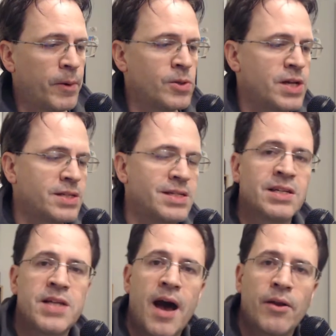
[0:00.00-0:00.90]

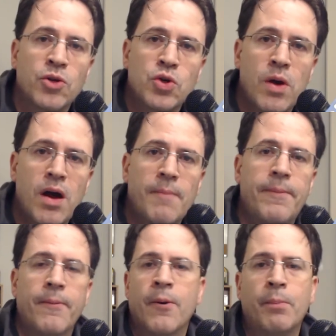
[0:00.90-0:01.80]
protesting Donald
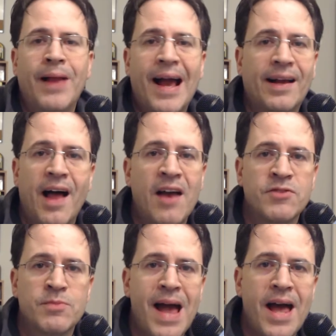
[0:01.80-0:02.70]
Trump or Black
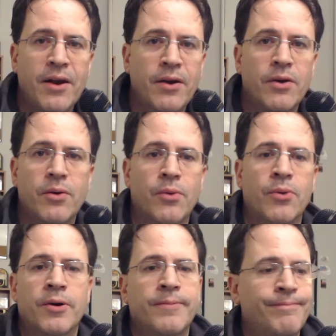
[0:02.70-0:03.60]
Lives Matter
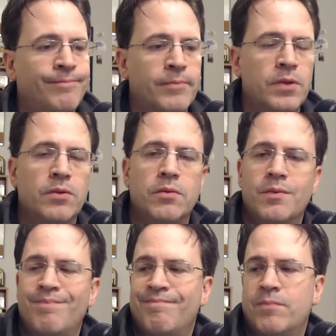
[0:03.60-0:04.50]
or
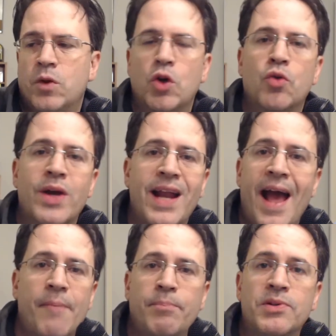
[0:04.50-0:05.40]
Green
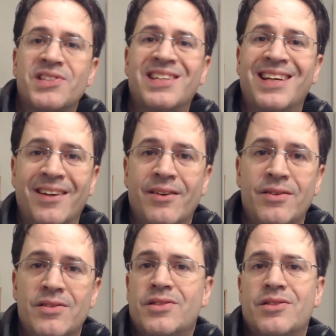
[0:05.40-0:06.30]
Apple
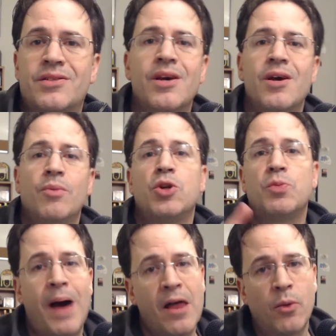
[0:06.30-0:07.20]
Skittles,
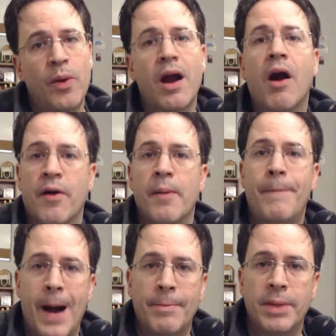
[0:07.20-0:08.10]
which, by the way, are an
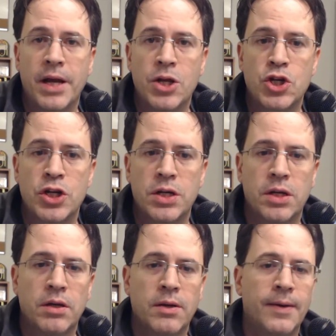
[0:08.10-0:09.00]

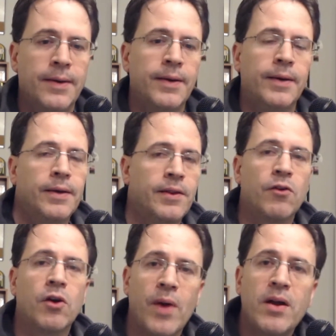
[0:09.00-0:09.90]
abomination.
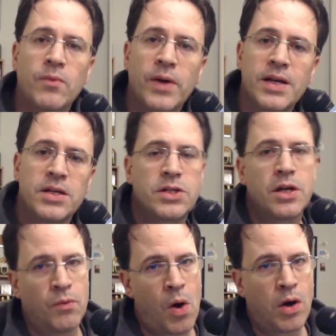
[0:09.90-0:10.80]
There are right ways
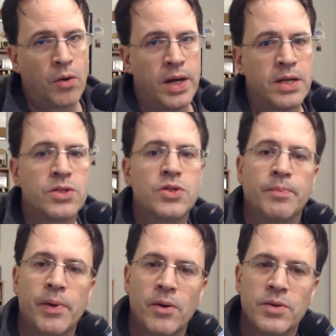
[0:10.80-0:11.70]
and wrong ways to
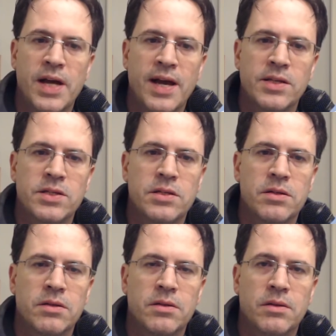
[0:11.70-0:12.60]
protest.